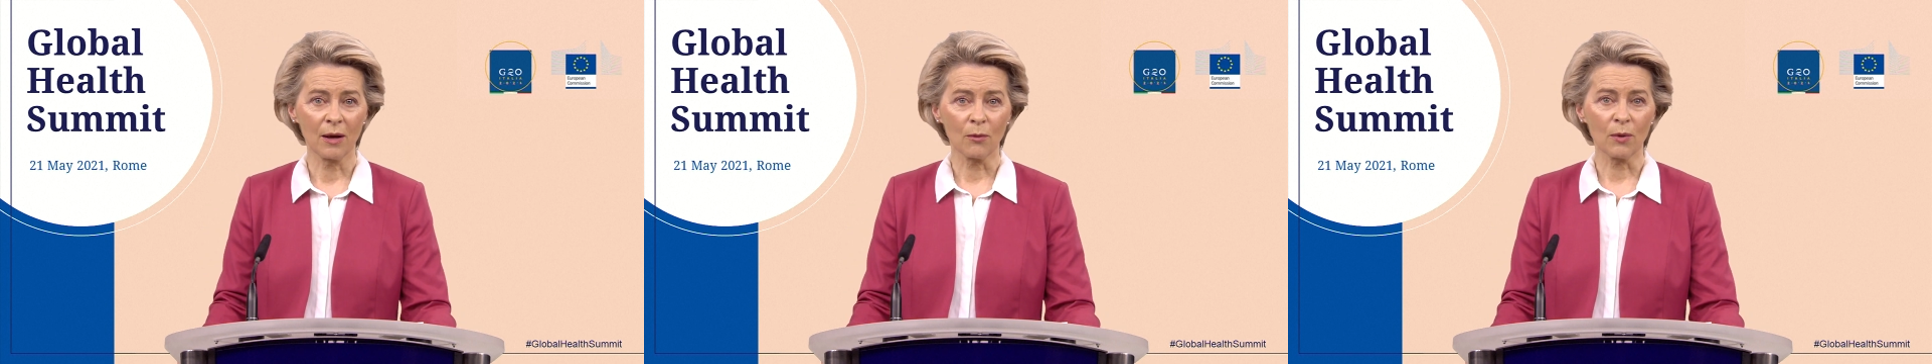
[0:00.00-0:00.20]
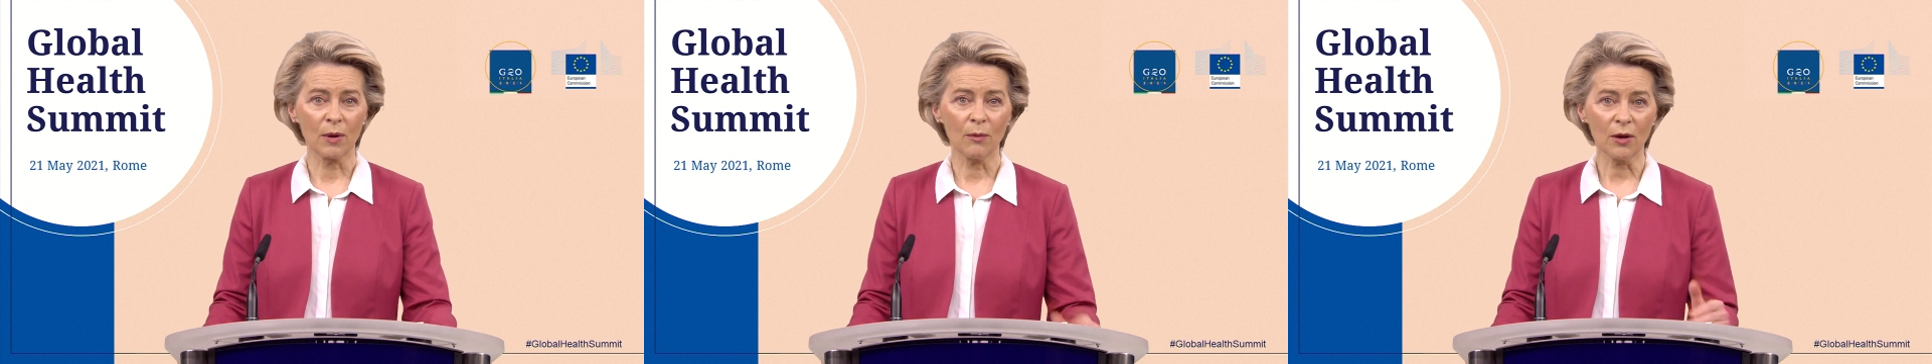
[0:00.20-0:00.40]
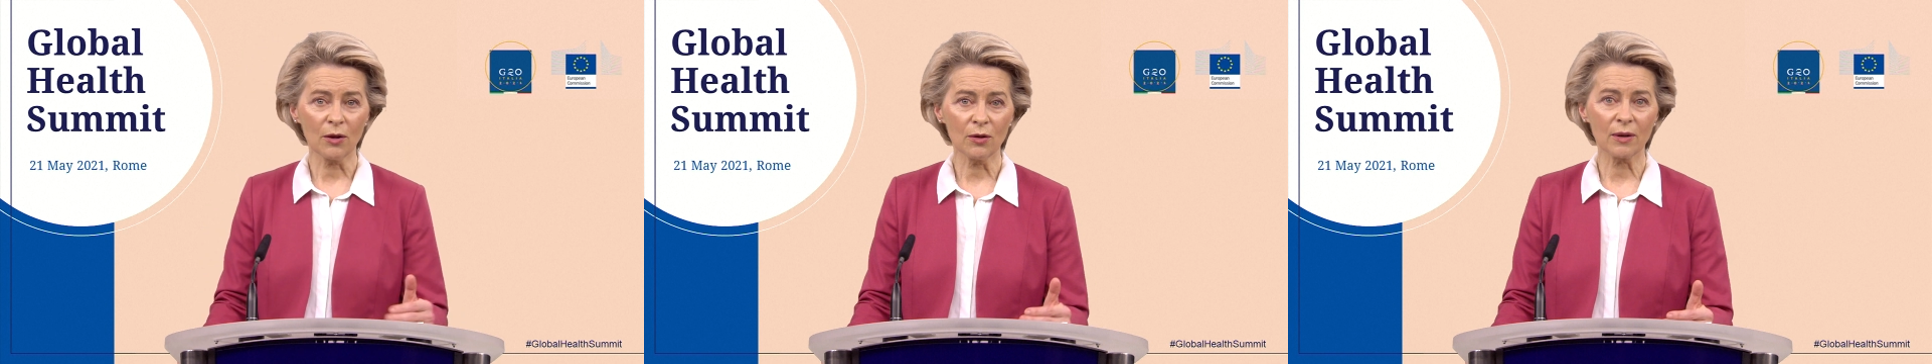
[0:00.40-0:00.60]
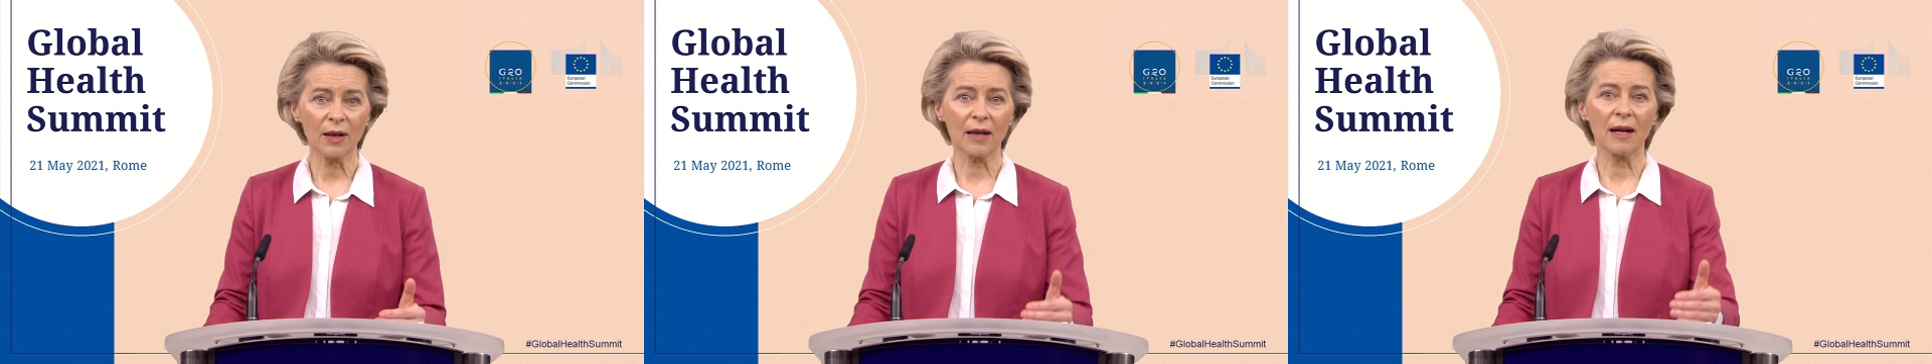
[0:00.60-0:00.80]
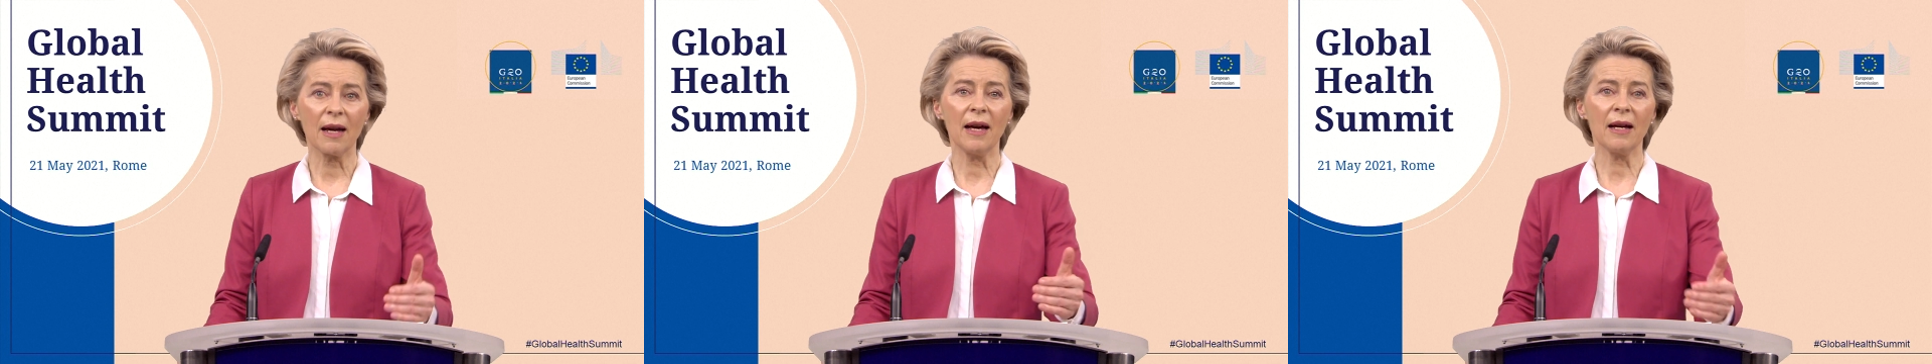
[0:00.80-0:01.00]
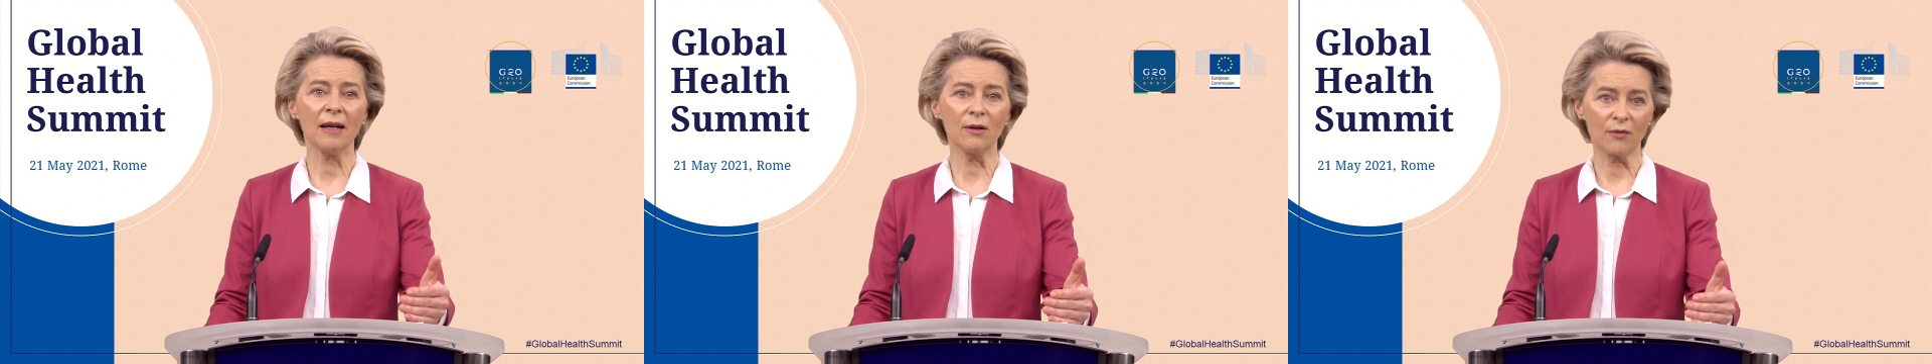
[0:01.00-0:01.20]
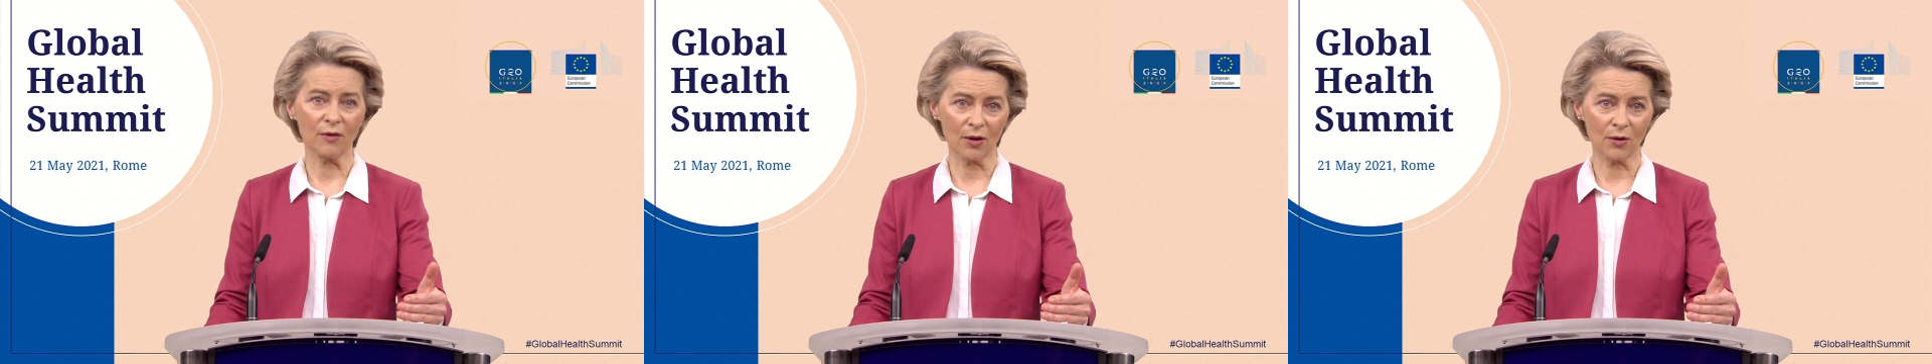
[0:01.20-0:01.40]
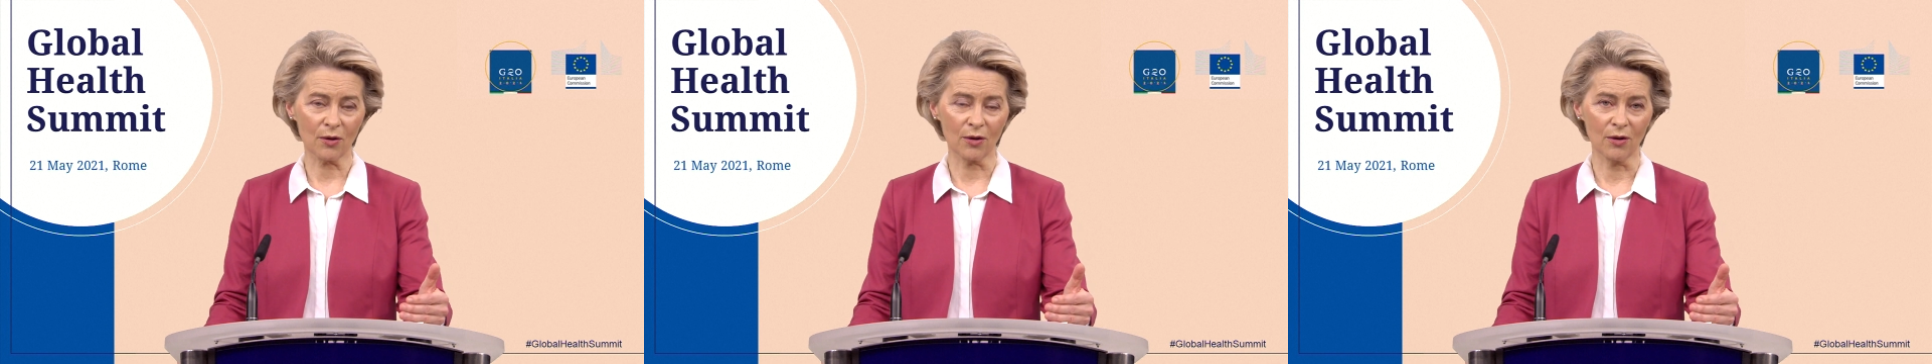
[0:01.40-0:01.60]
we want to get ahead of
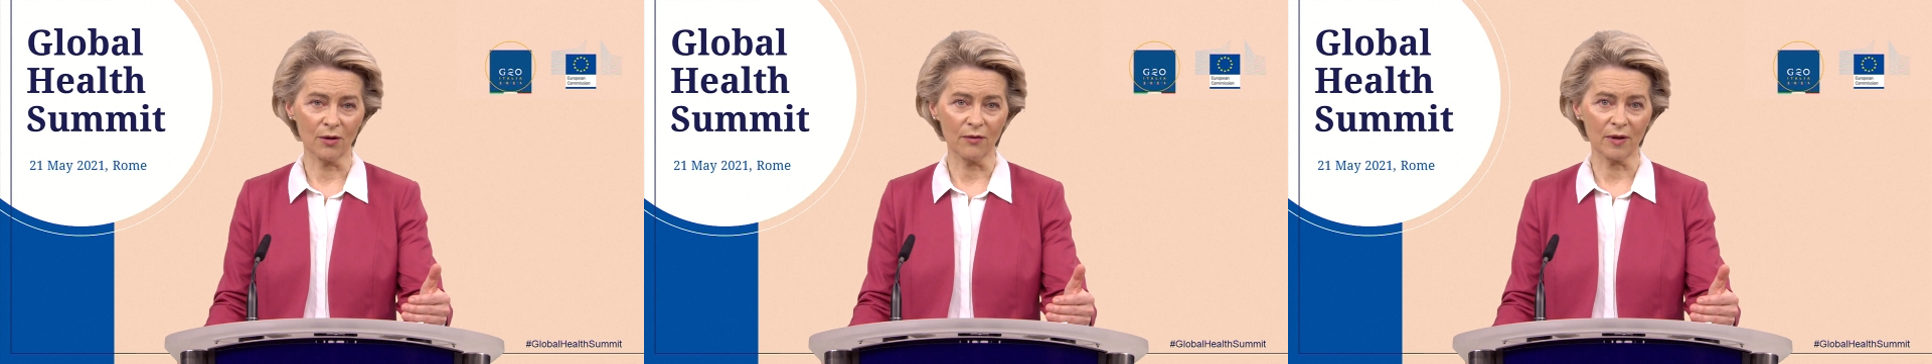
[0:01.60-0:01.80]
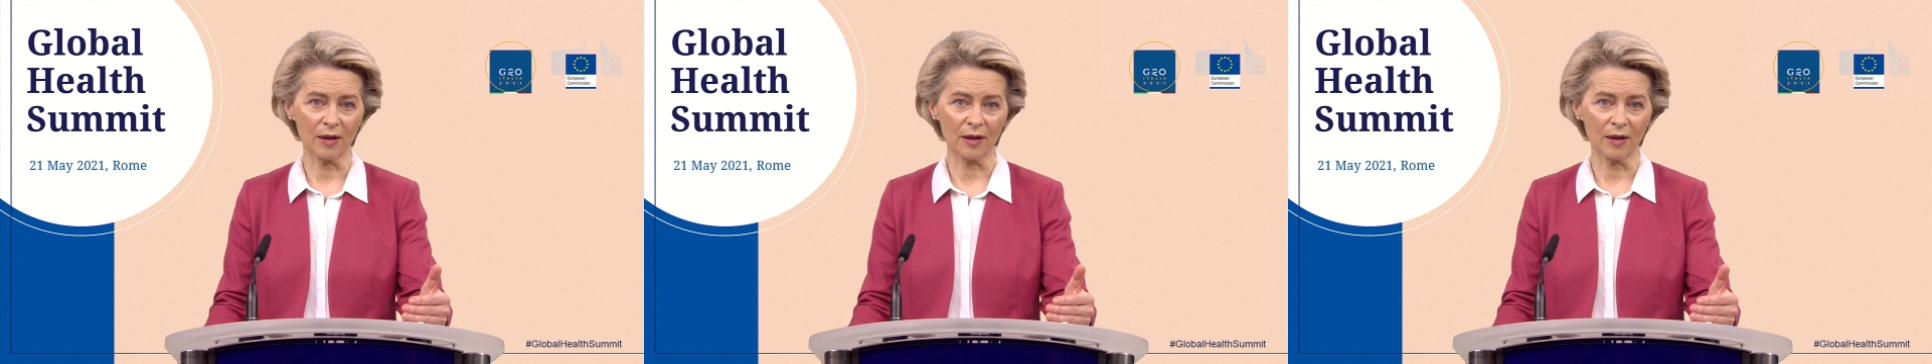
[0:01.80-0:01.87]
the curve